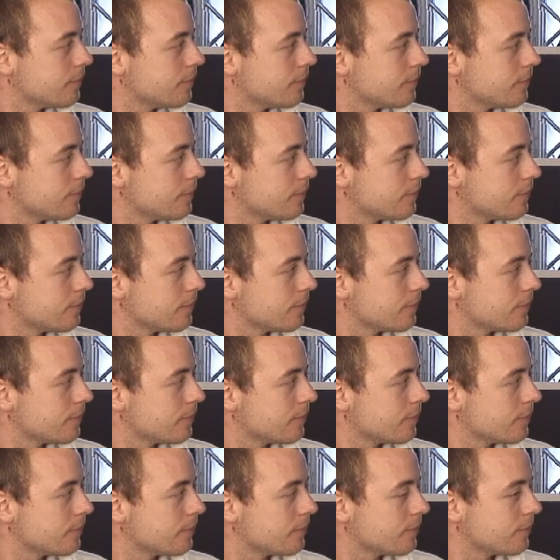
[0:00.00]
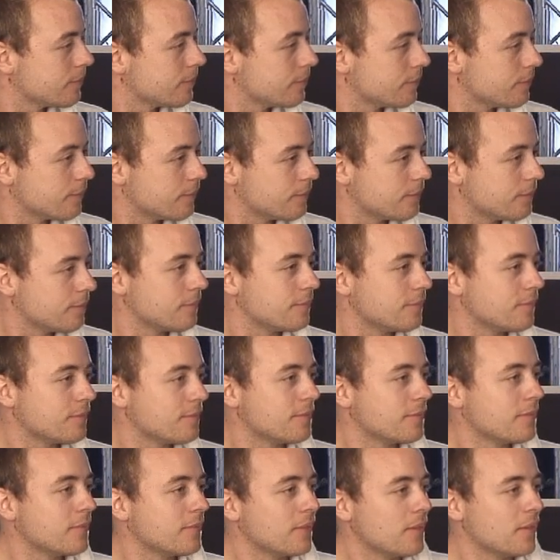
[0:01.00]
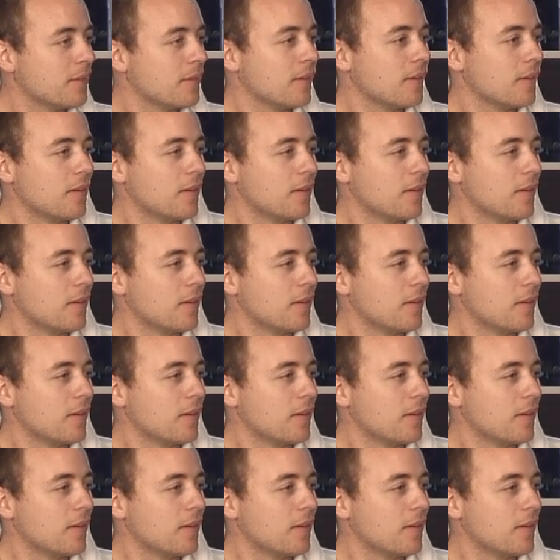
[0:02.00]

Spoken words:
[no speech]